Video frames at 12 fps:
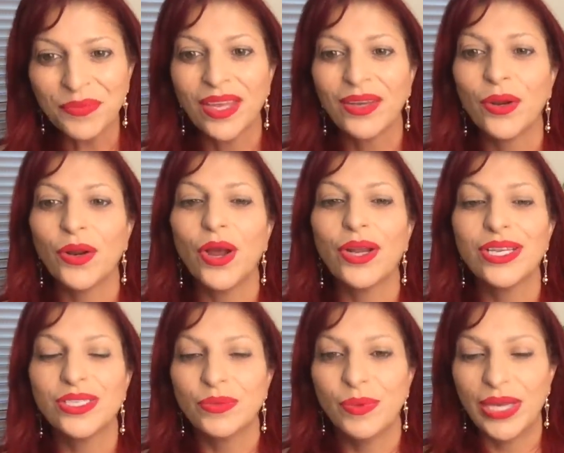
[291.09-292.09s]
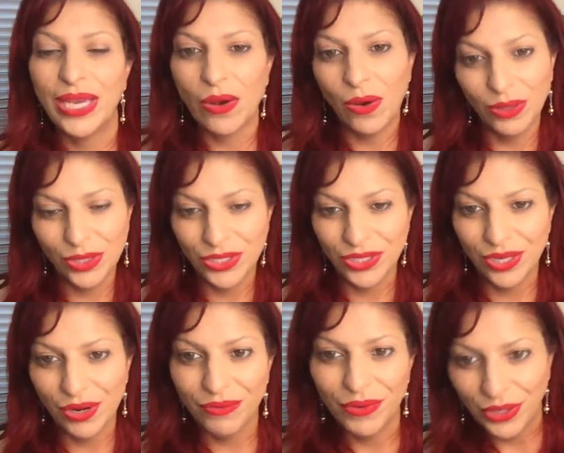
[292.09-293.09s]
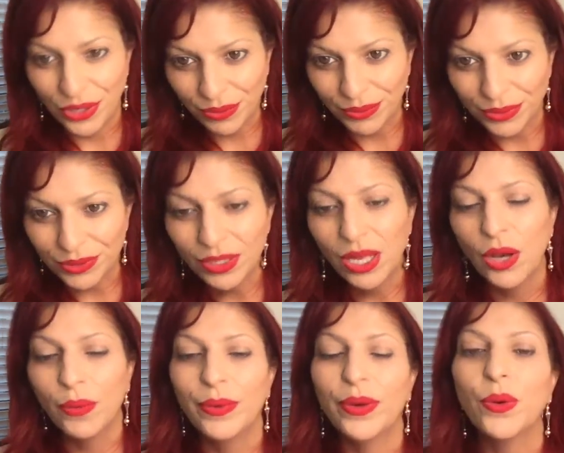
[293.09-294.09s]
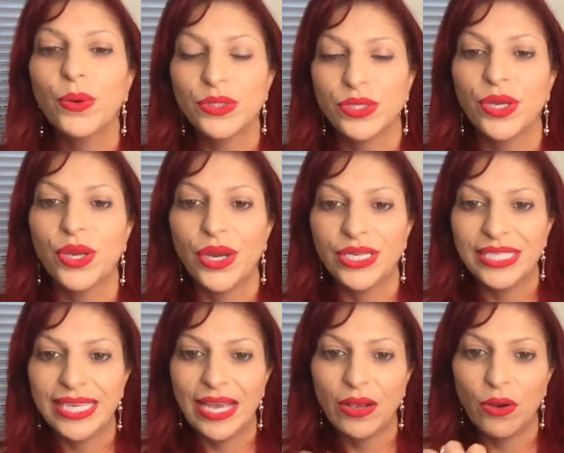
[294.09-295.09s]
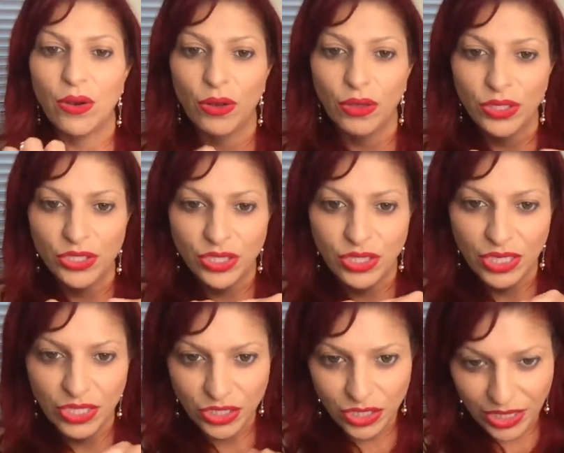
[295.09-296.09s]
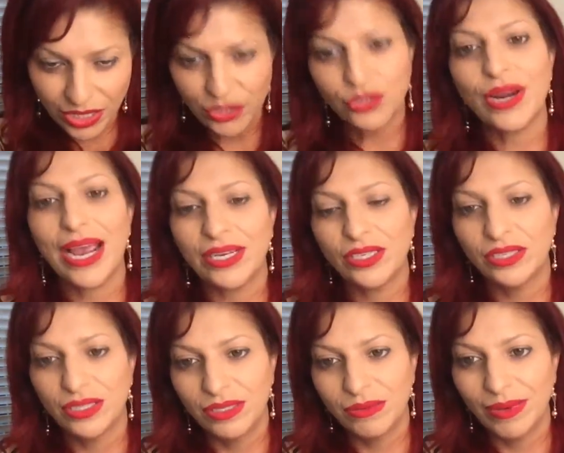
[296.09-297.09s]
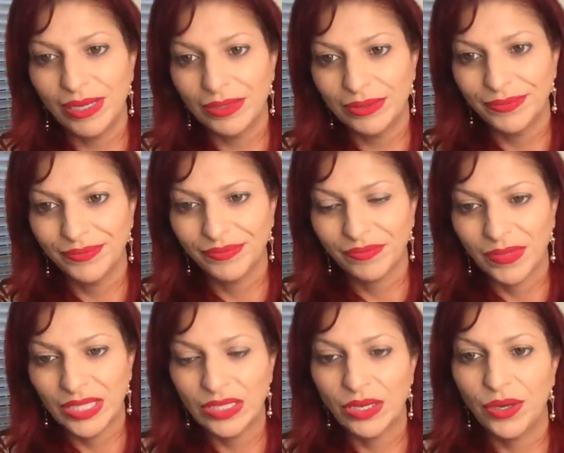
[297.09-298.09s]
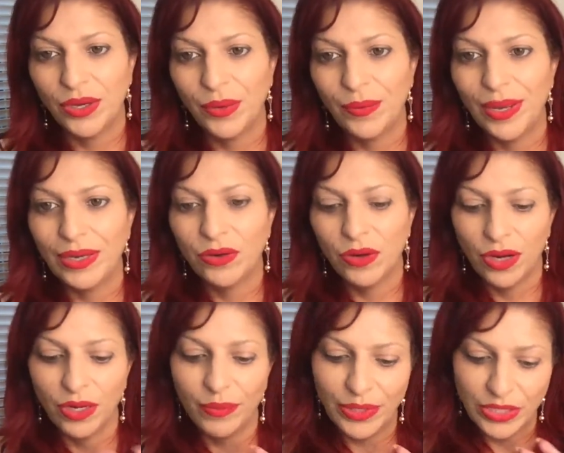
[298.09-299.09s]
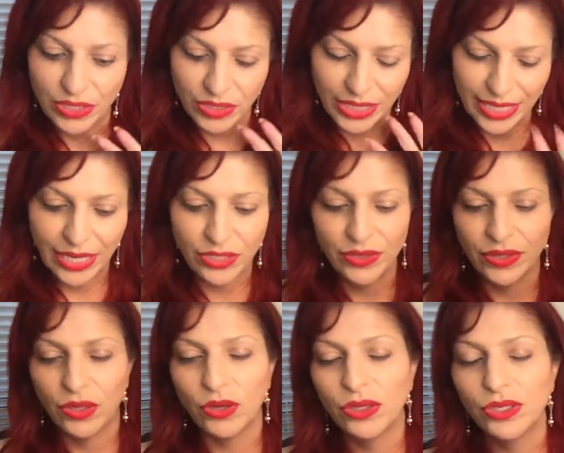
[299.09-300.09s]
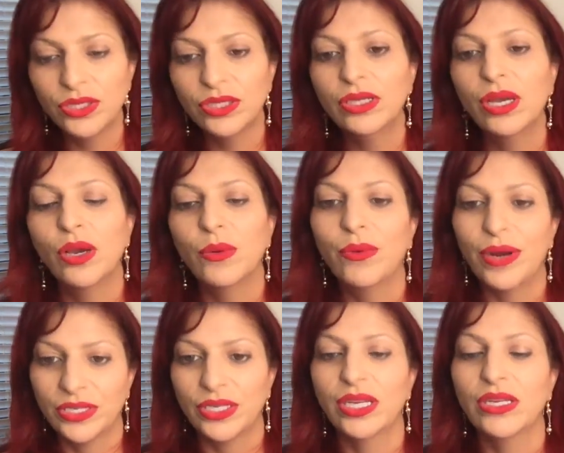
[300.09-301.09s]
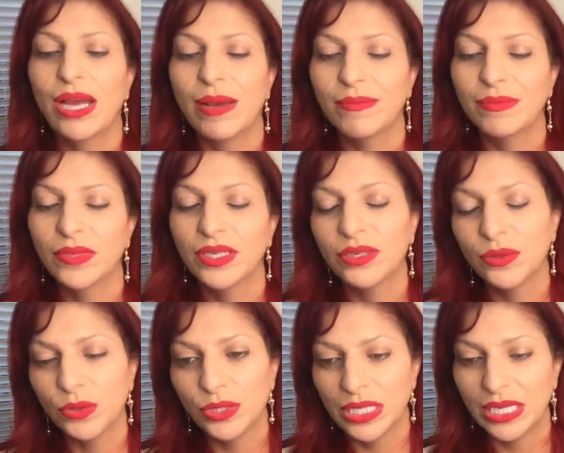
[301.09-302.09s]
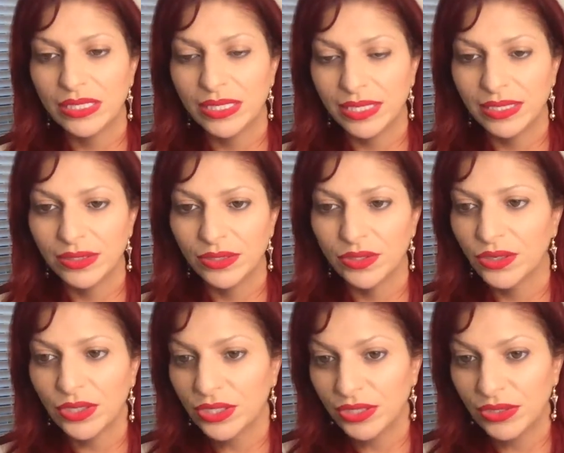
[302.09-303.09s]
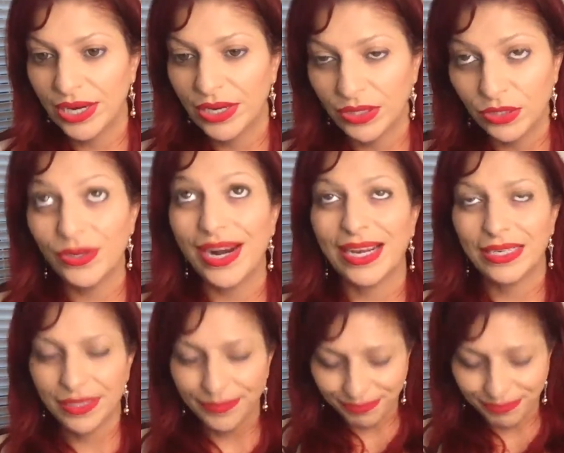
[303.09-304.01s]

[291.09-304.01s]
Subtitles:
not only do we get collagen renewal, we're also going to get collagen contraction as well. So we're not only we're just denaturing the collagen, we're actually causing it to contract.